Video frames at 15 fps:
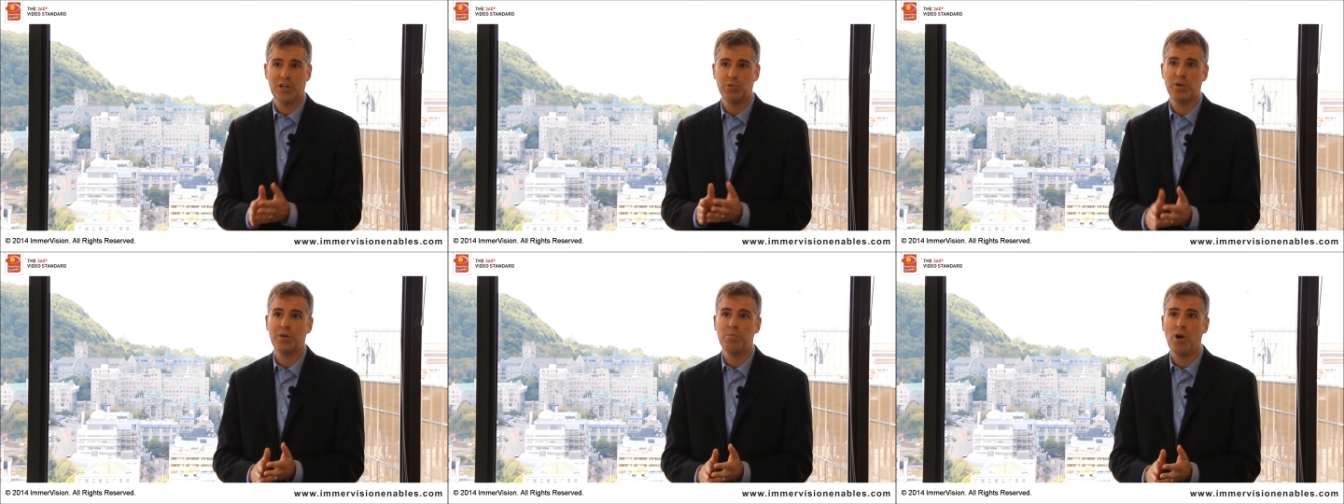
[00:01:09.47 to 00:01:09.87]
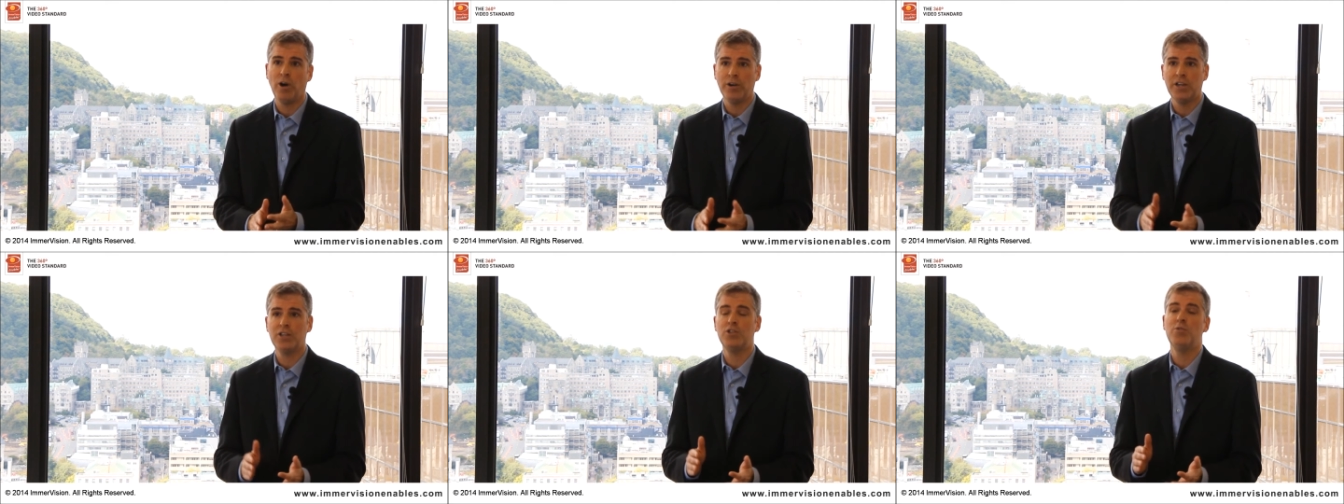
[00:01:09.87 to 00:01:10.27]
electronic
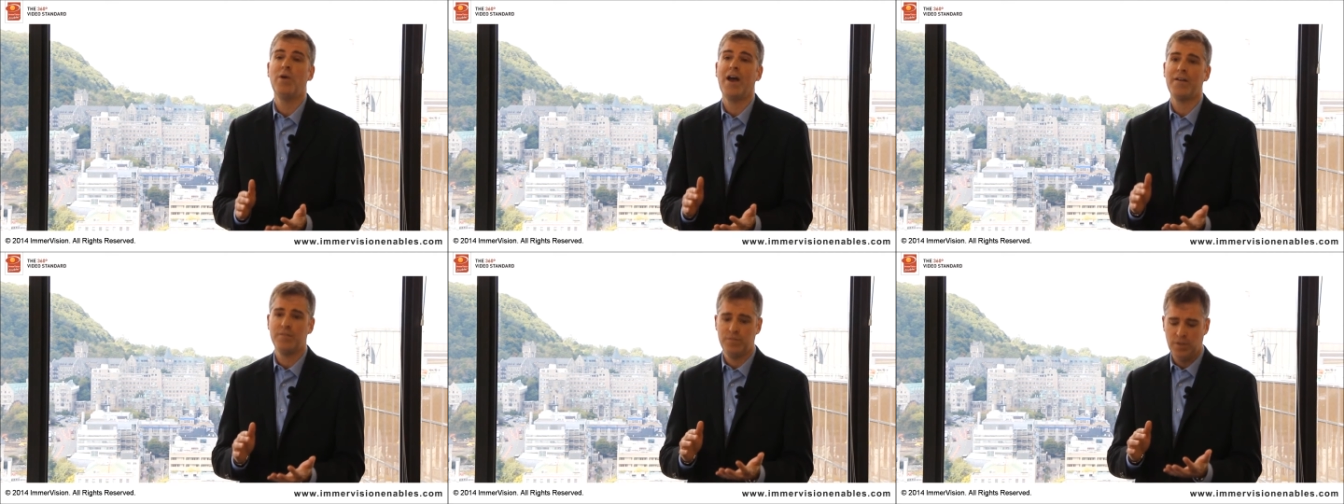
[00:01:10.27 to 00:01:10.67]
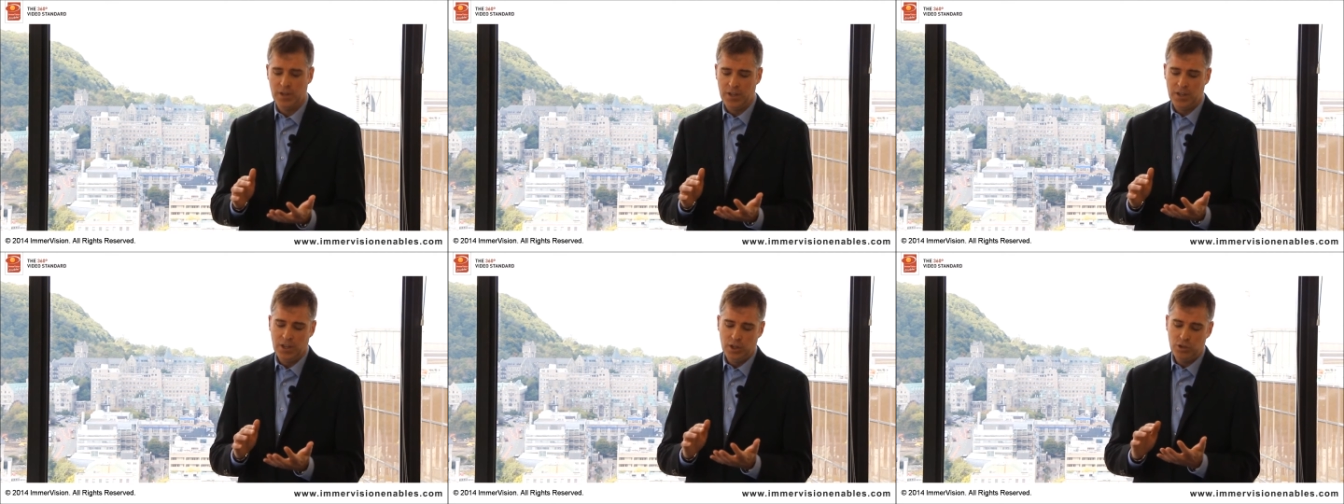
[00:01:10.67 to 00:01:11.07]
market, you have
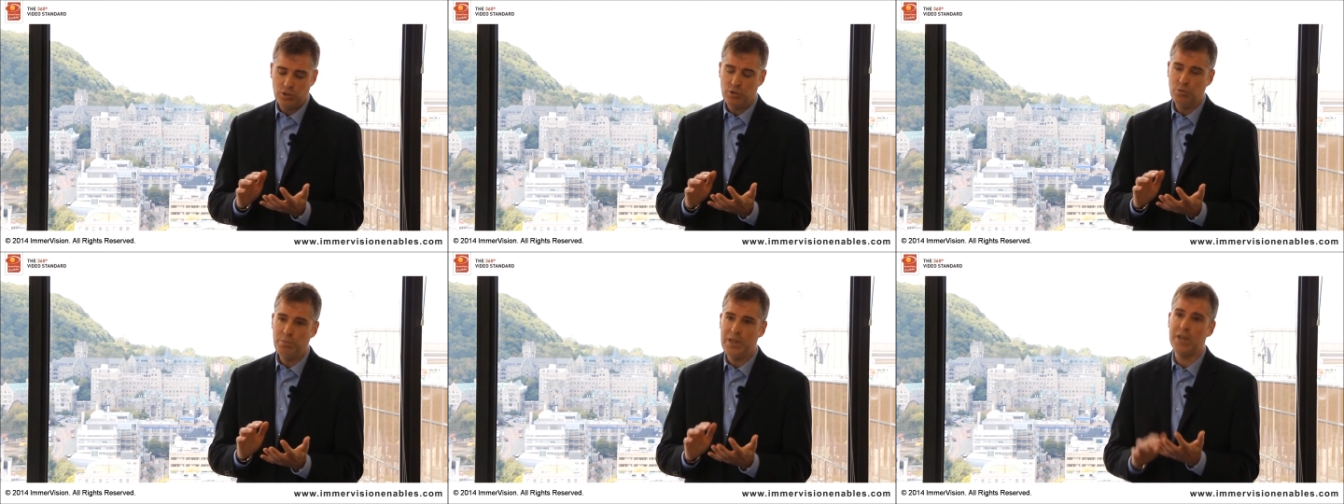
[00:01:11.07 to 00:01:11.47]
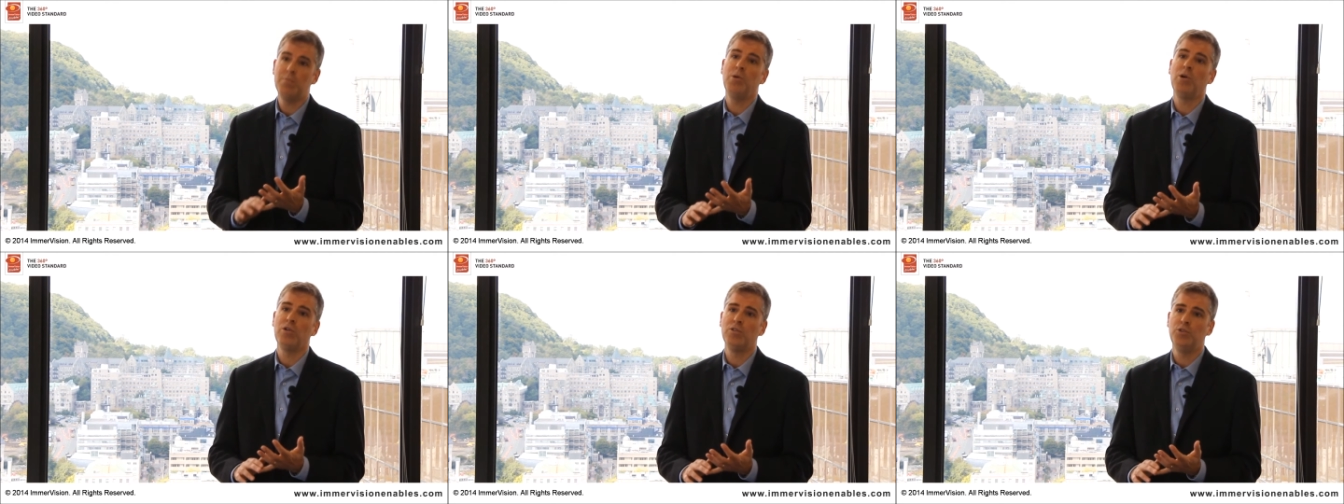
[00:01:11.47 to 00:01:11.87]
to be
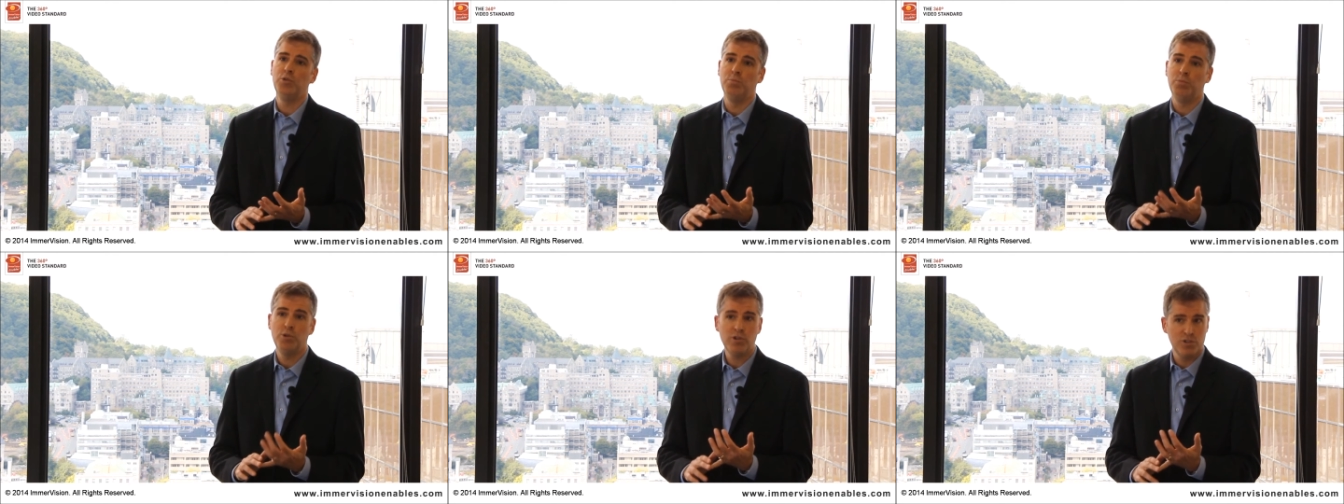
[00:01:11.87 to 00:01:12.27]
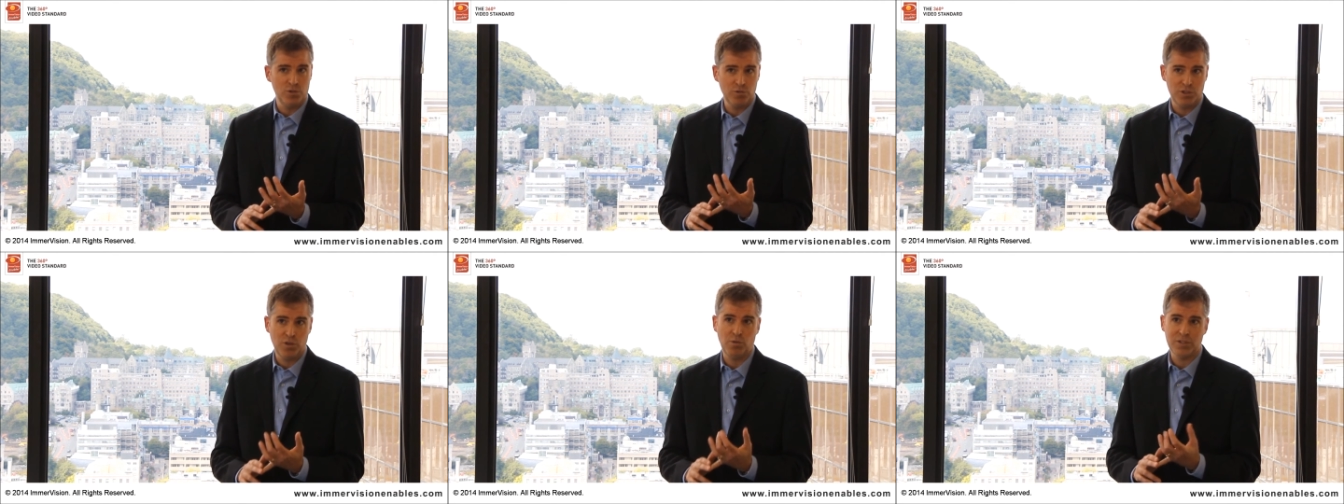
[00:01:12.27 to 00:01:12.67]
able to
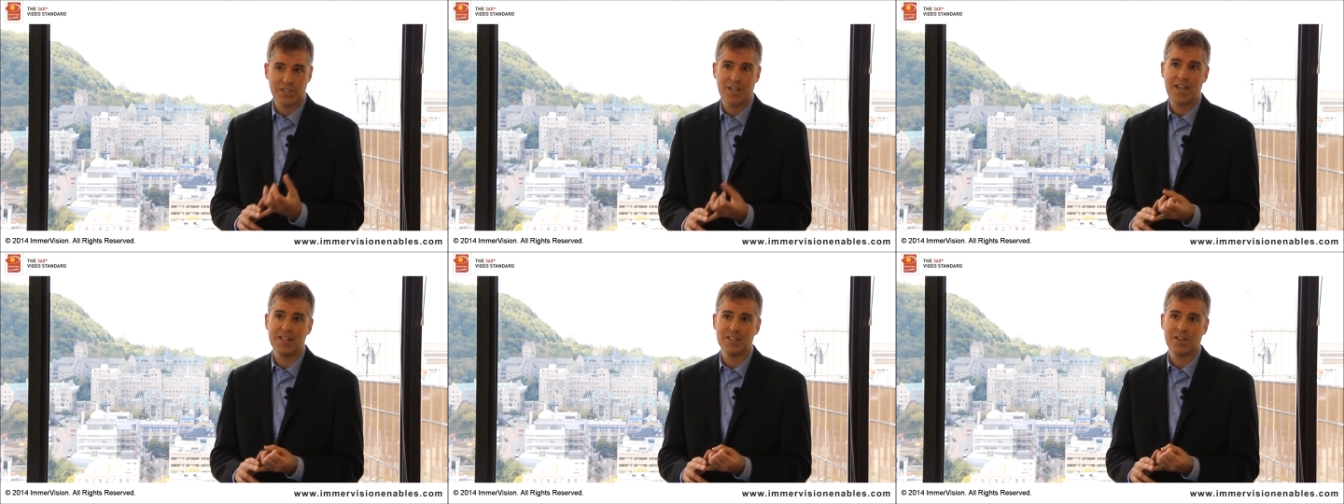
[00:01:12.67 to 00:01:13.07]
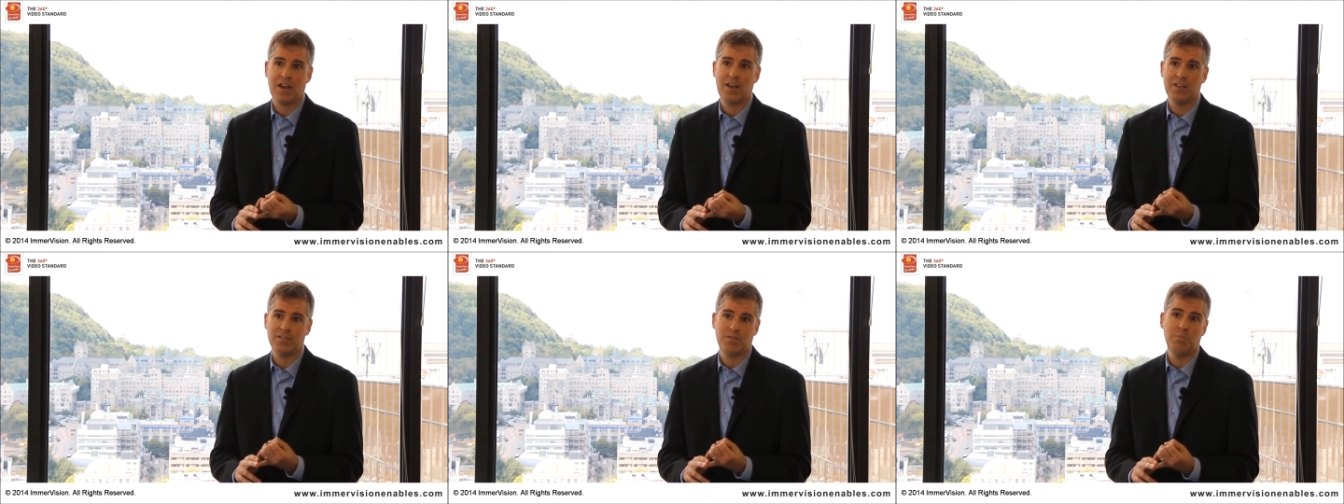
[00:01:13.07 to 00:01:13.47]
produce those lens
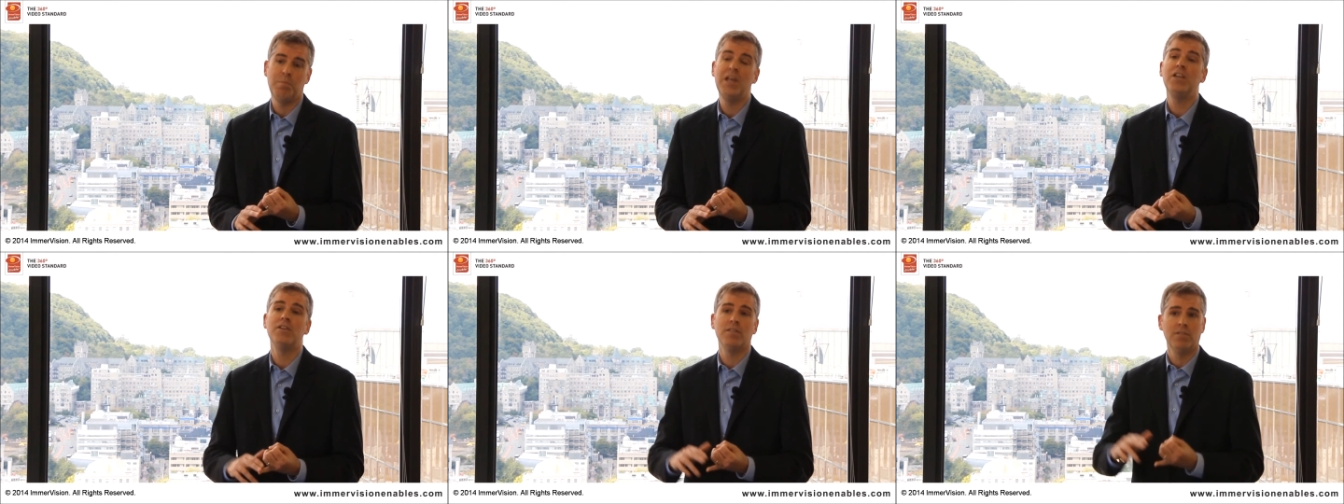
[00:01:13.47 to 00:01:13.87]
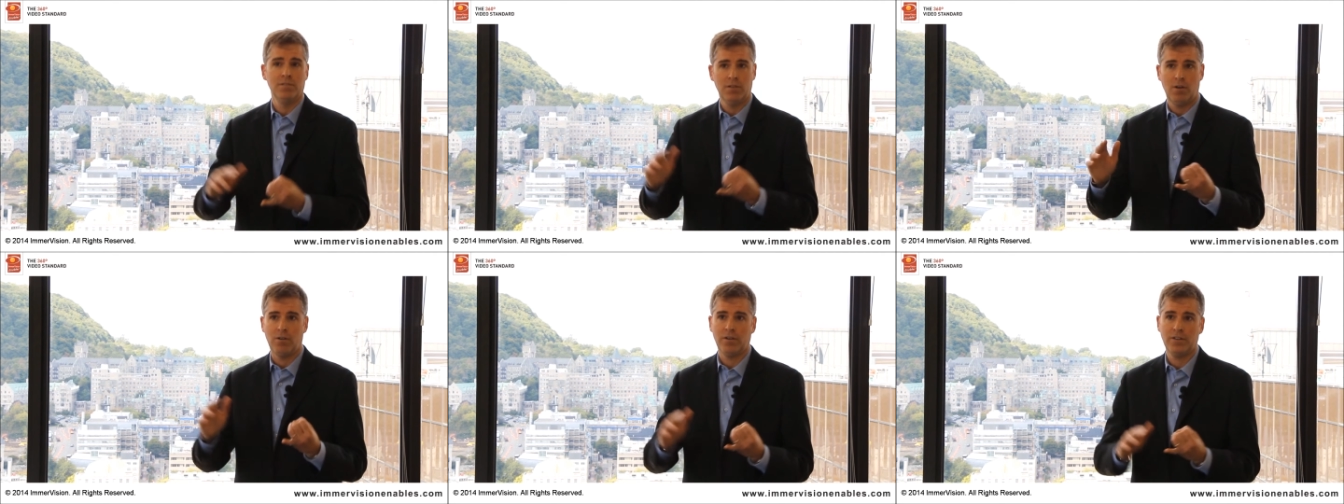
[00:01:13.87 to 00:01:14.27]
as a million
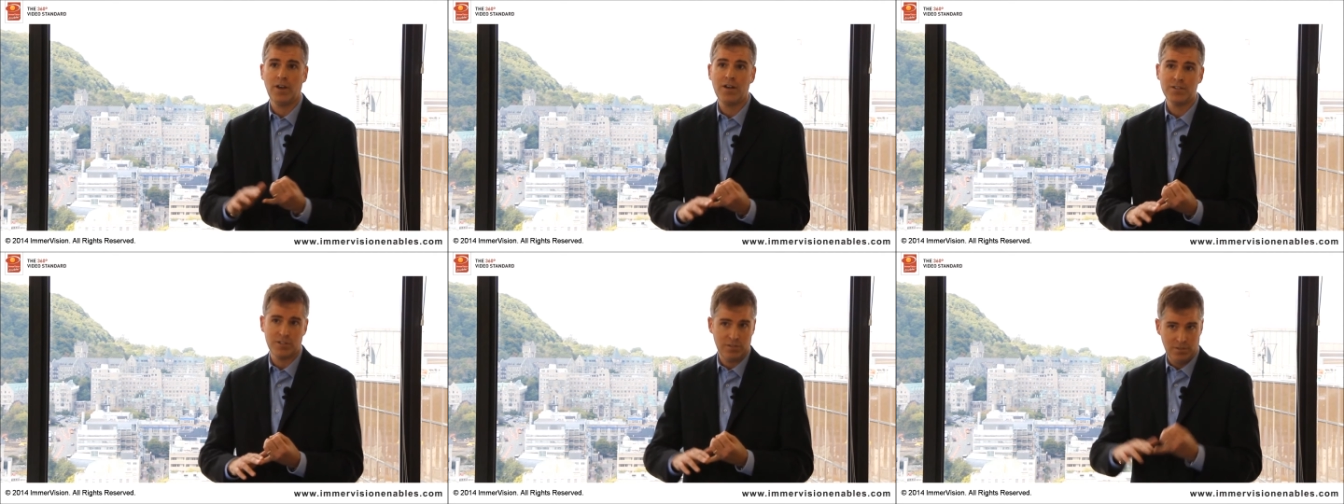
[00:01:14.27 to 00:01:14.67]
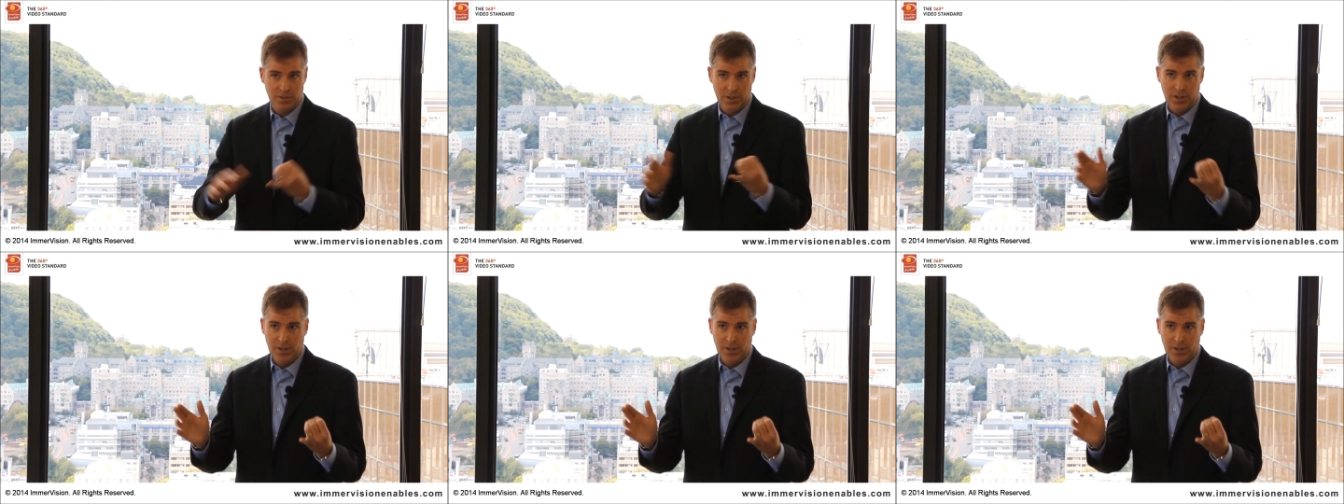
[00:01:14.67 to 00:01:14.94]
or thousand